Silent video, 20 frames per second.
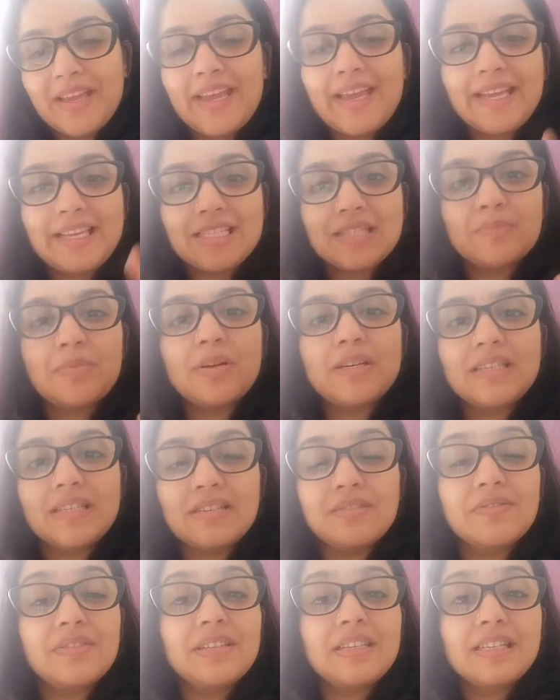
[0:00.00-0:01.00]
It's about
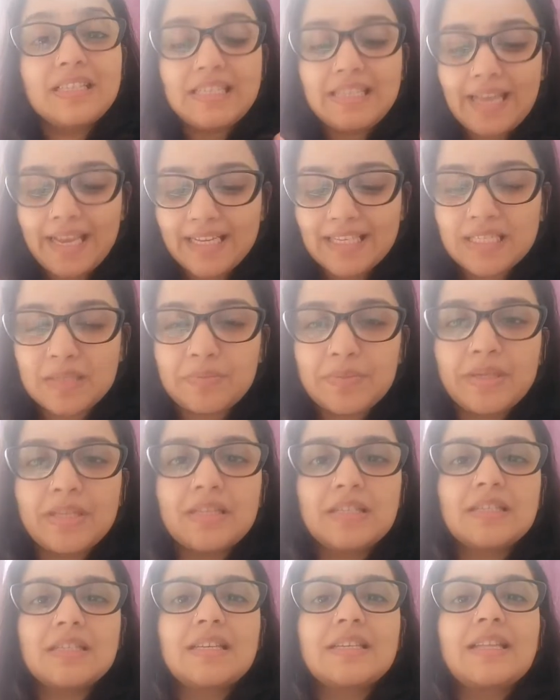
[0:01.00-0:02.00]
divinity
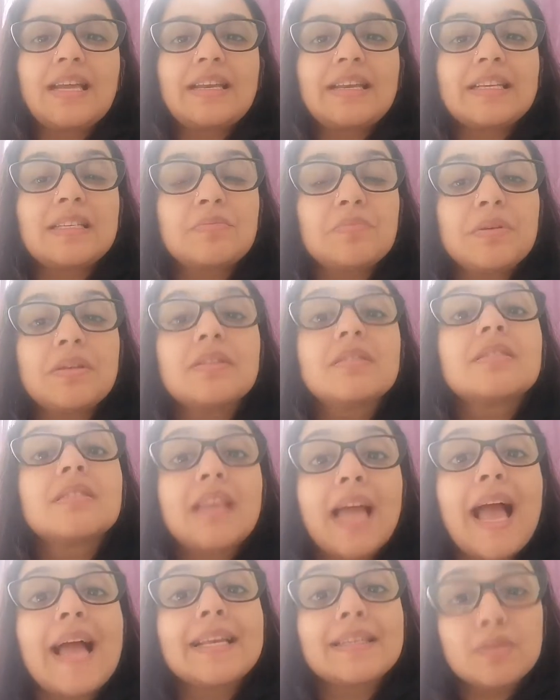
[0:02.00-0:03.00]
experiencing that experience
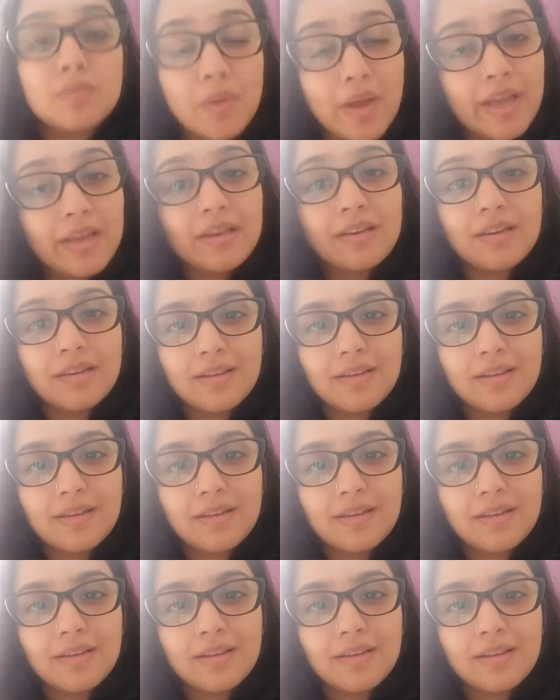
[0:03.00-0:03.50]
as well.